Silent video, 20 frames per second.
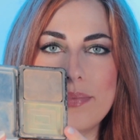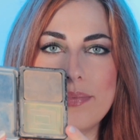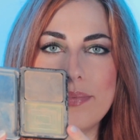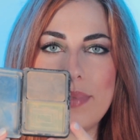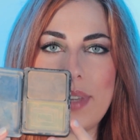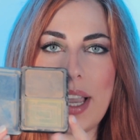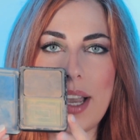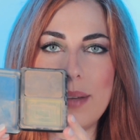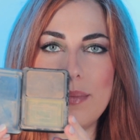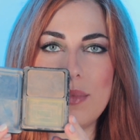
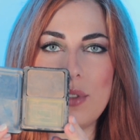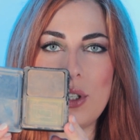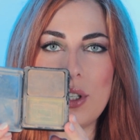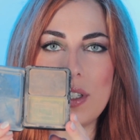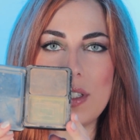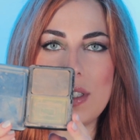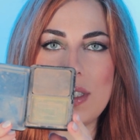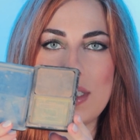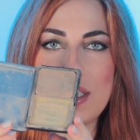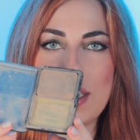Yeah, you
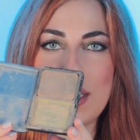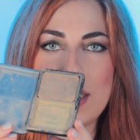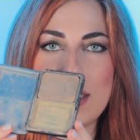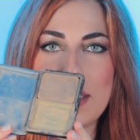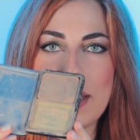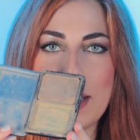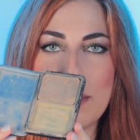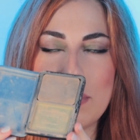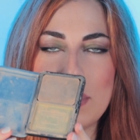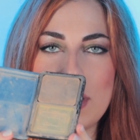can see it's
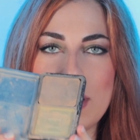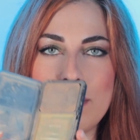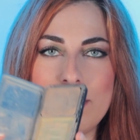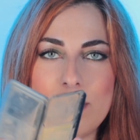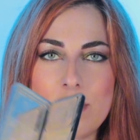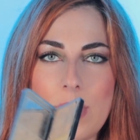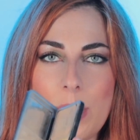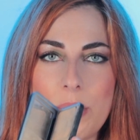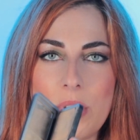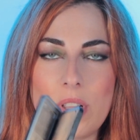
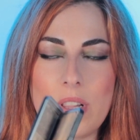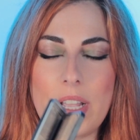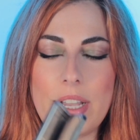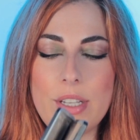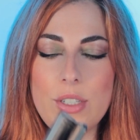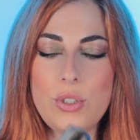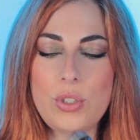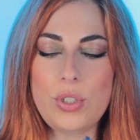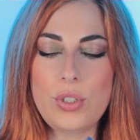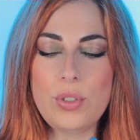empty. I'm not
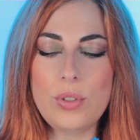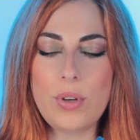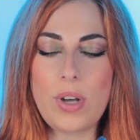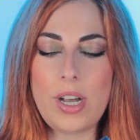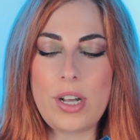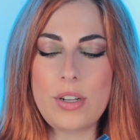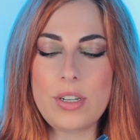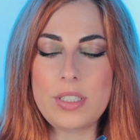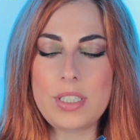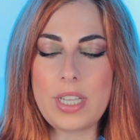lying to you.
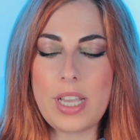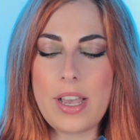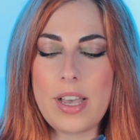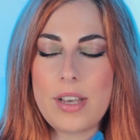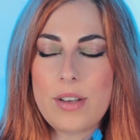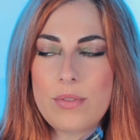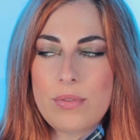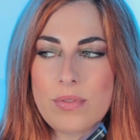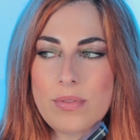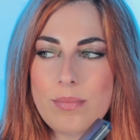I already
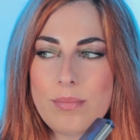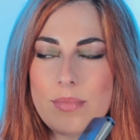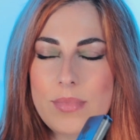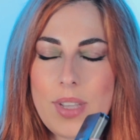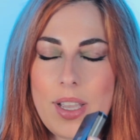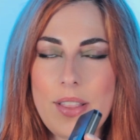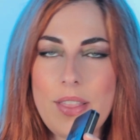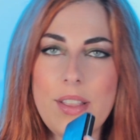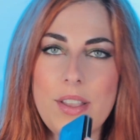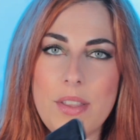have
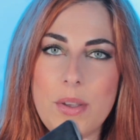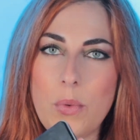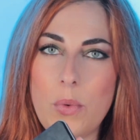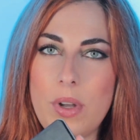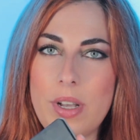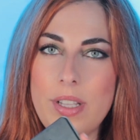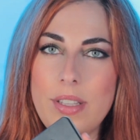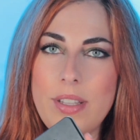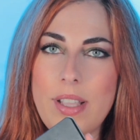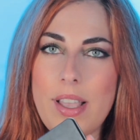another
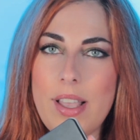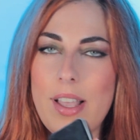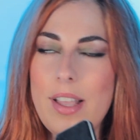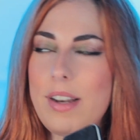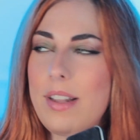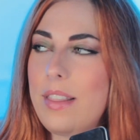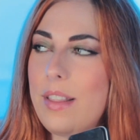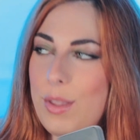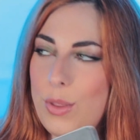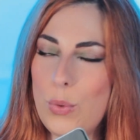one
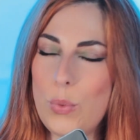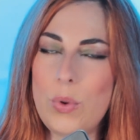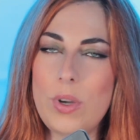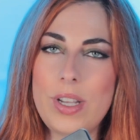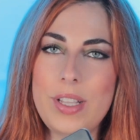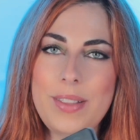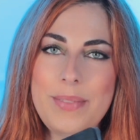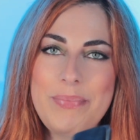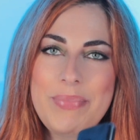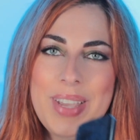and another
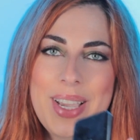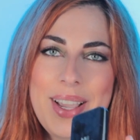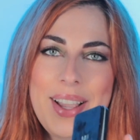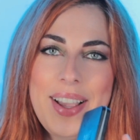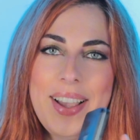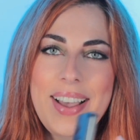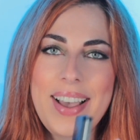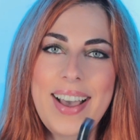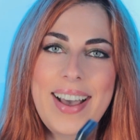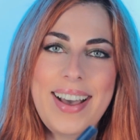one
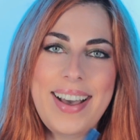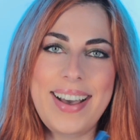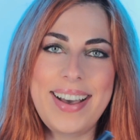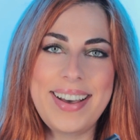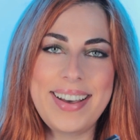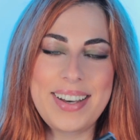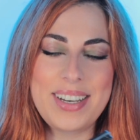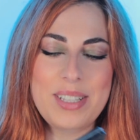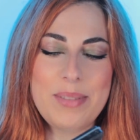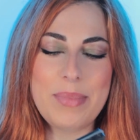
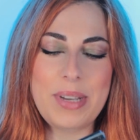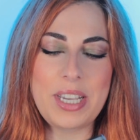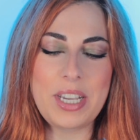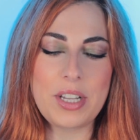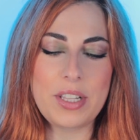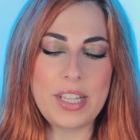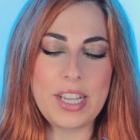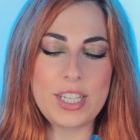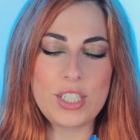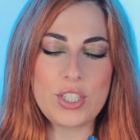on my
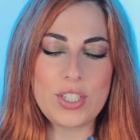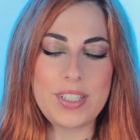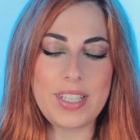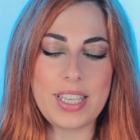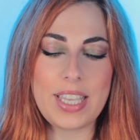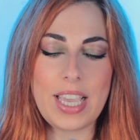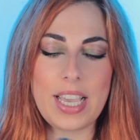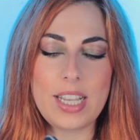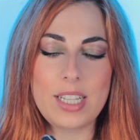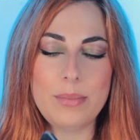collection
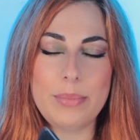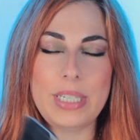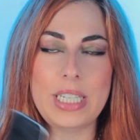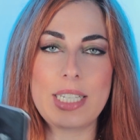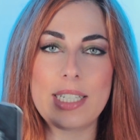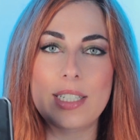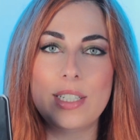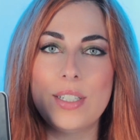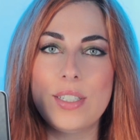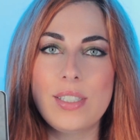again,
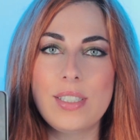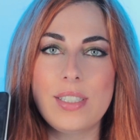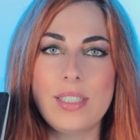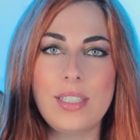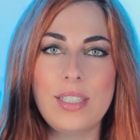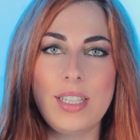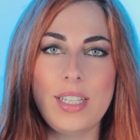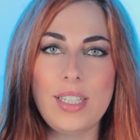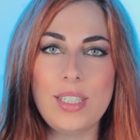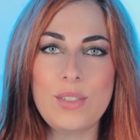because
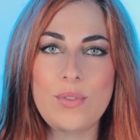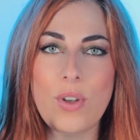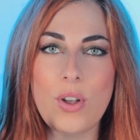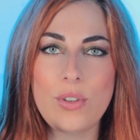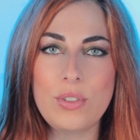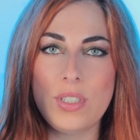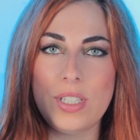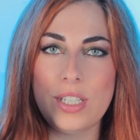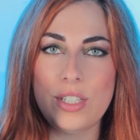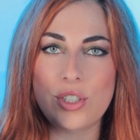this
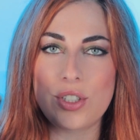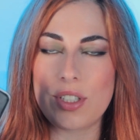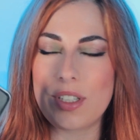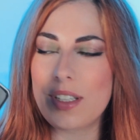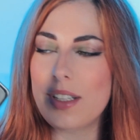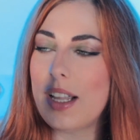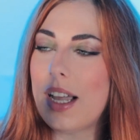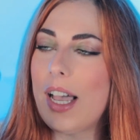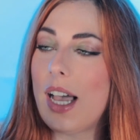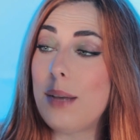
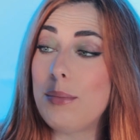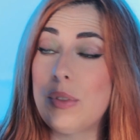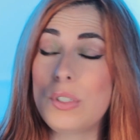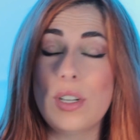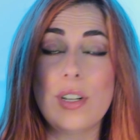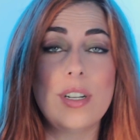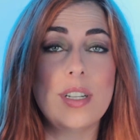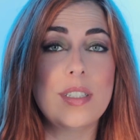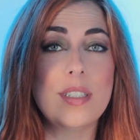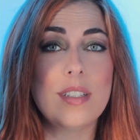foundation, I'm
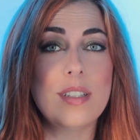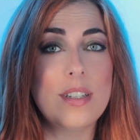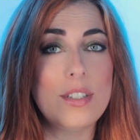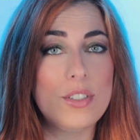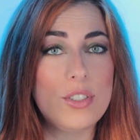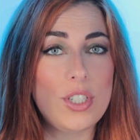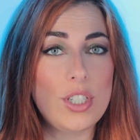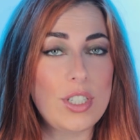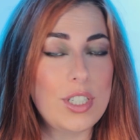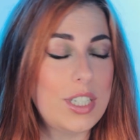sorry, it's a
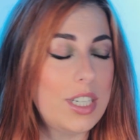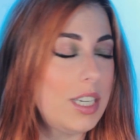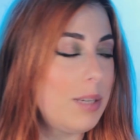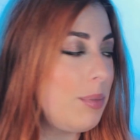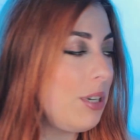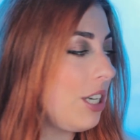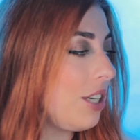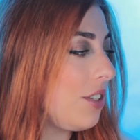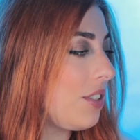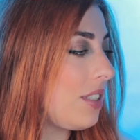little dirty
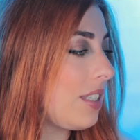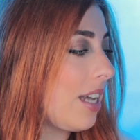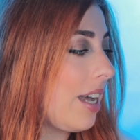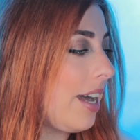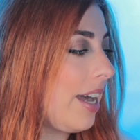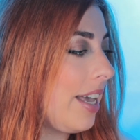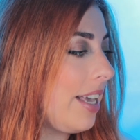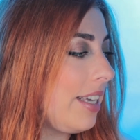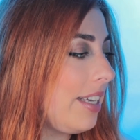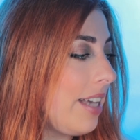because
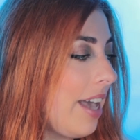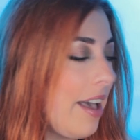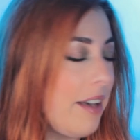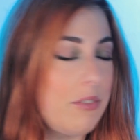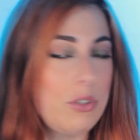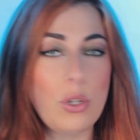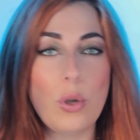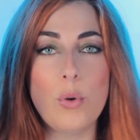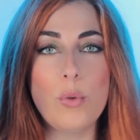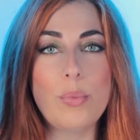I
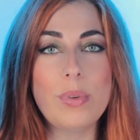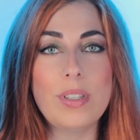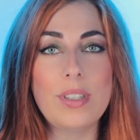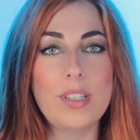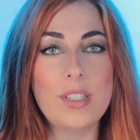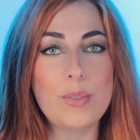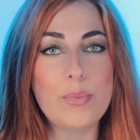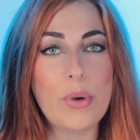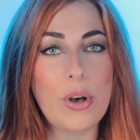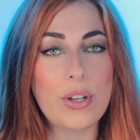haven't opened
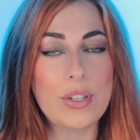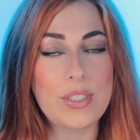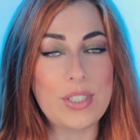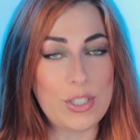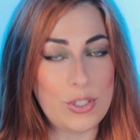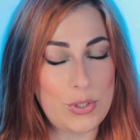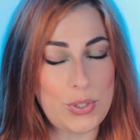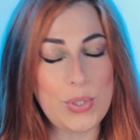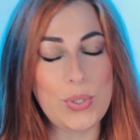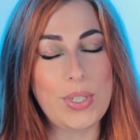this
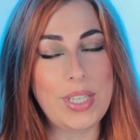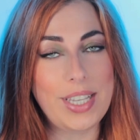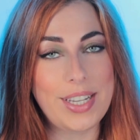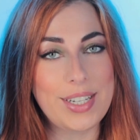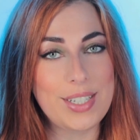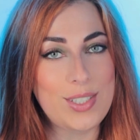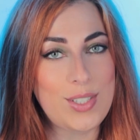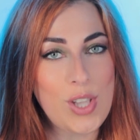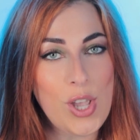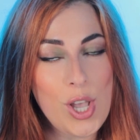box in 2
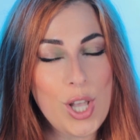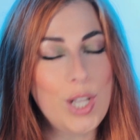years.